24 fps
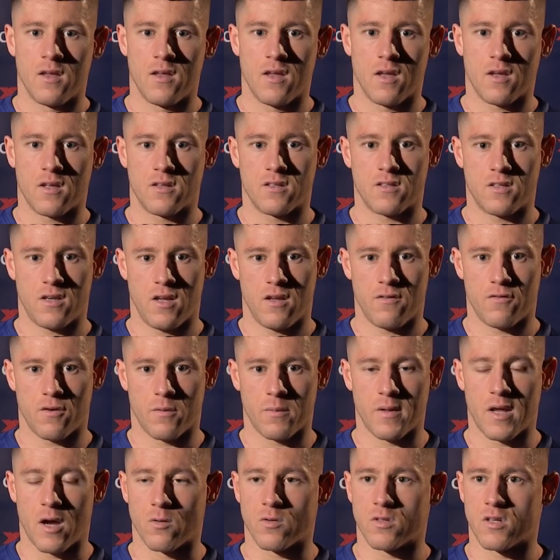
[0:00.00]
You can see
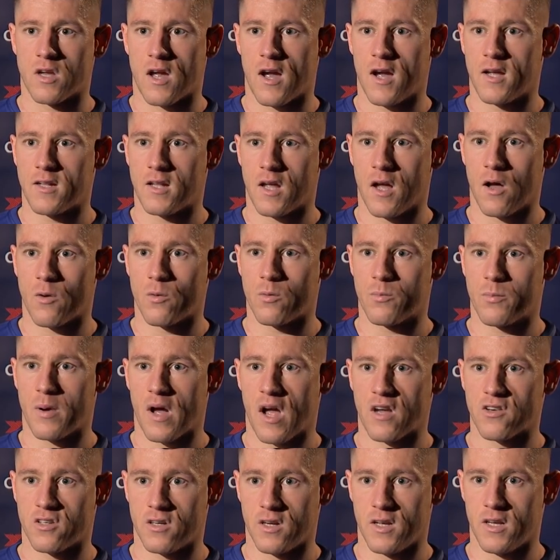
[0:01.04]
from the outside how
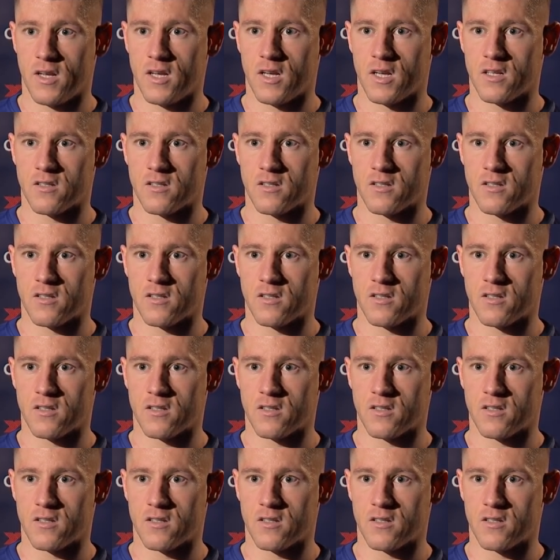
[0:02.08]
passionate he